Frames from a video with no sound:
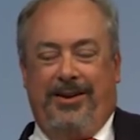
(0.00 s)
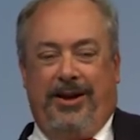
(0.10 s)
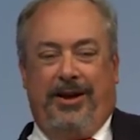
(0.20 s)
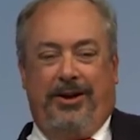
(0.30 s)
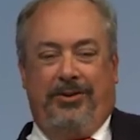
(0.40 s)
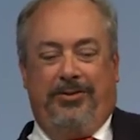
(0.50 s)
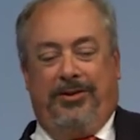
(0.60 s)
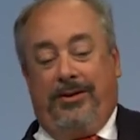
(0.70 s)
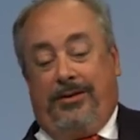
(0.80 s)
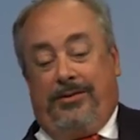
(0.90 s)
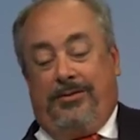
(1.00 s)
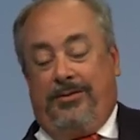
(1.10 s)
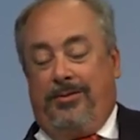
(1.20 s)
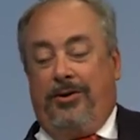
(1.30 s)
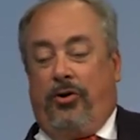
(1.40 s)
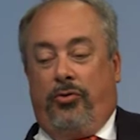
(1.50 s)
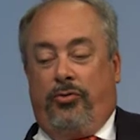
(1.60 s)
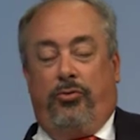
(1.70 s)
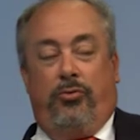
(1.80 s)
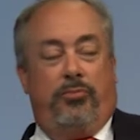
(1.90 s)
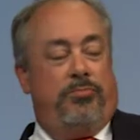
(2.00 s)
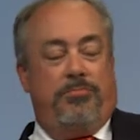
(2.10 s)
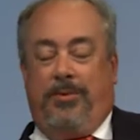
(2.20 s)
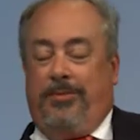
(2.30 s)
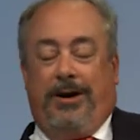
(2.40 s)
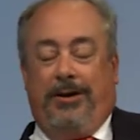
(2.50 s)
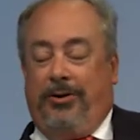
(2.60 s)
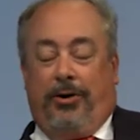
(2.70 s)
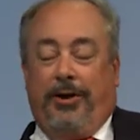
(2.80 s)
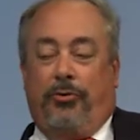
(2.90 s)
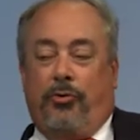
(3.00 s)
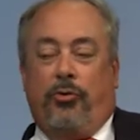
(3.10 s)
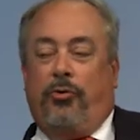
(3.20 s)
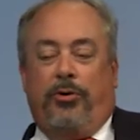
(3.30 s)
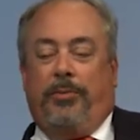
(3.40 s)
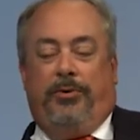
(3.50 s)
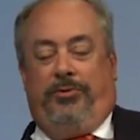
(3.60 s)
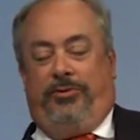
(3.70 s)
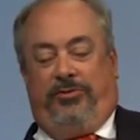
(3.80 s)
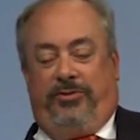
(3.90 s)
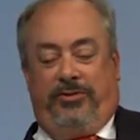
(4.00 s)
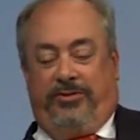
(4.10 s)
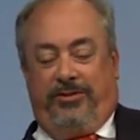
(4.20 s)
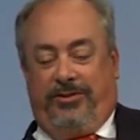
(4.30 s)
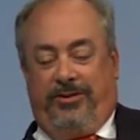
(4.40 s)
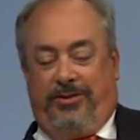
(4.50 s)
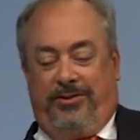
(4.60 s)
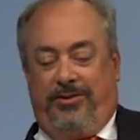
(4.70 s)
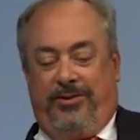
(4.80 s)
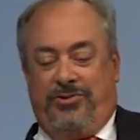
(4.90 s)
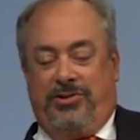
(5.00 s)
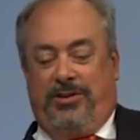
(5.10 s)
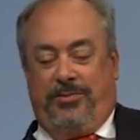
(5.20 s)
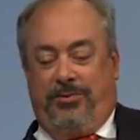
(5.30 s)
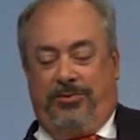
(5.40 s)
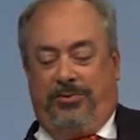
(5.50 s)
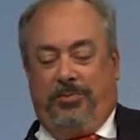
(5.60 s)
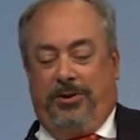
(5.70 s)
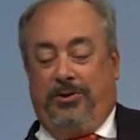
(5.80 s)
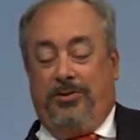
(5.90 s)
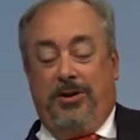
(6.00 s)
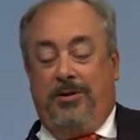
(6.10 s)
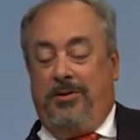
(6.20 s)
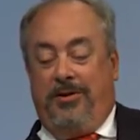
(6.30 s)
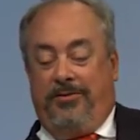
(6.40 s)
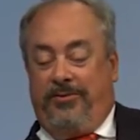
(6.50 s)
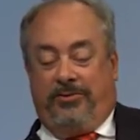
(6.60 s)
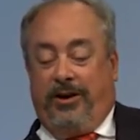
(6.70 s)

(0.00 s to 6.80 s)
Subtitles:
And although, I don't know about your statistic on GMOs, but if it's